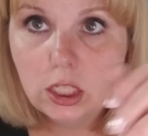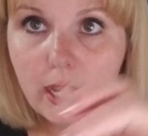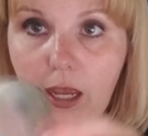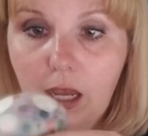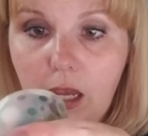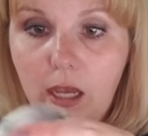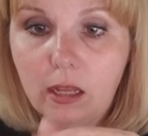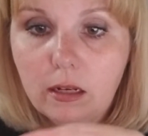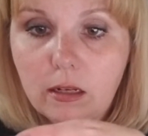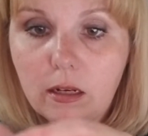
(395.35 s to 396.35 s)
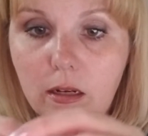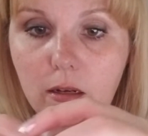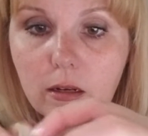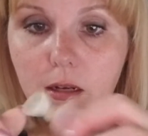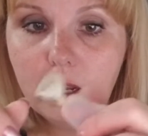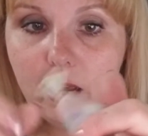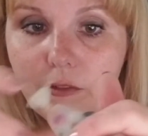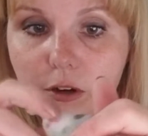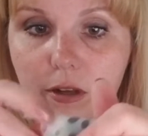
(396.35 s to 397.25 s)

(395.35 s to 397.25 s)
and have your